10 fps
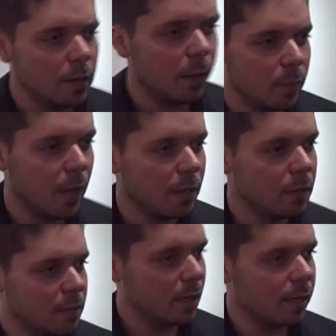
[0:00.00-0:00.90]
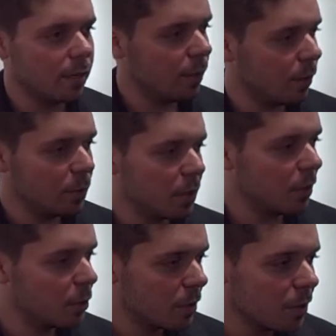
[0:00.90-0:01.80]
they would kind of say, who's
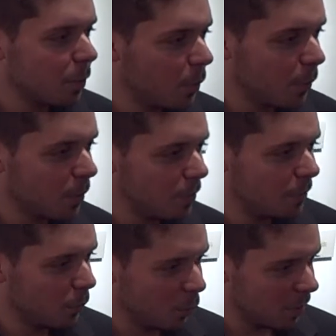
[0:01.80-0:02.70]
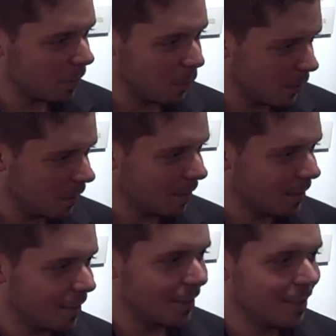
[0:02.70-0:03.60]
the jerk who put the wood on the wall?
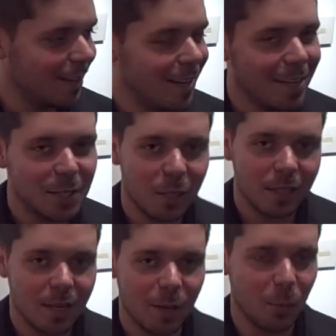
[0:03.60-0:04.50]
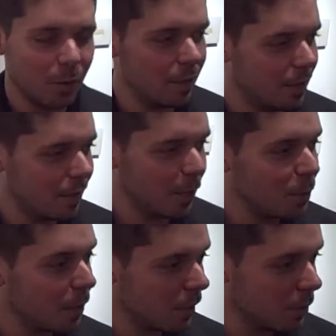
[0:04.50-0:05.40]
So that's kind of where the
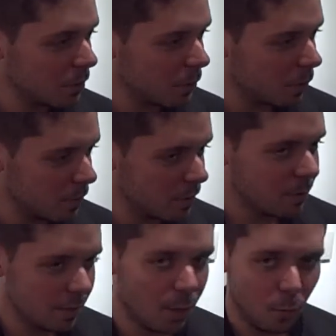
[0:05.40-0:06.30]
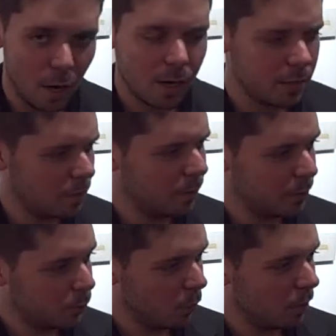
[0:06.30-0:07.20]
argument goes towards, why is there a
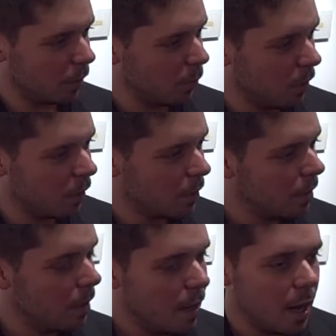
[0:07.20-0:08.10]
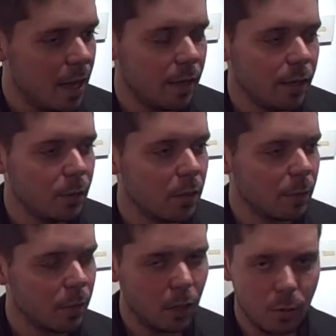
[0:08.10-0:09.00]
piece of wood on the wall? And then you get
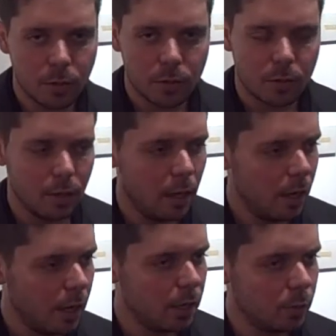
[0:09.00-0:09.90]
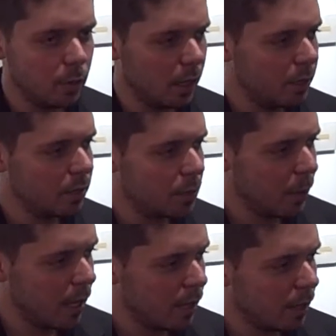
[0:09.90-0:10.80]
up close, and you realize it's a
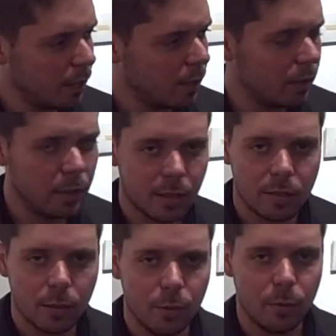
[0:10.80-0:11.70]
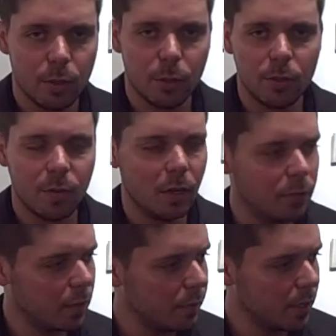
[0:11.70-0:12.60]
painting, and then the next thing you do, which I always find
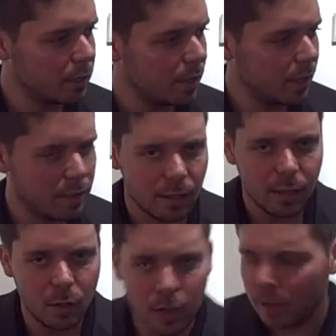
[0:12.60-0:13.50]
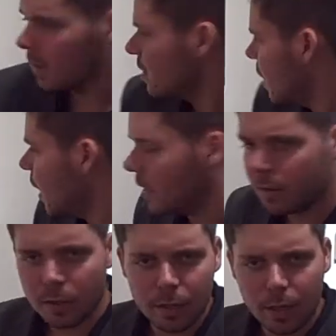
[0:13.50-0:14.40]
very fascinating, is that they look on the side.
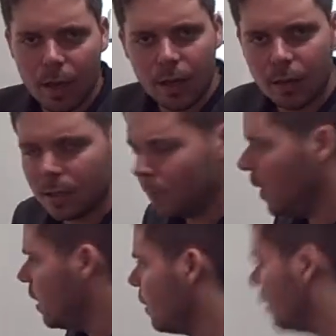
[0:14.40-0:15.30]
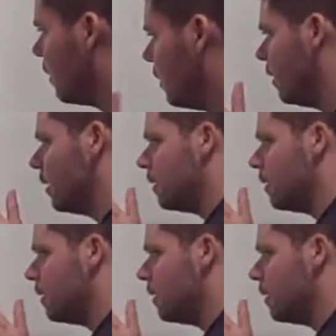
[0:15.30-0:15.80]
So they look at the painting, and then they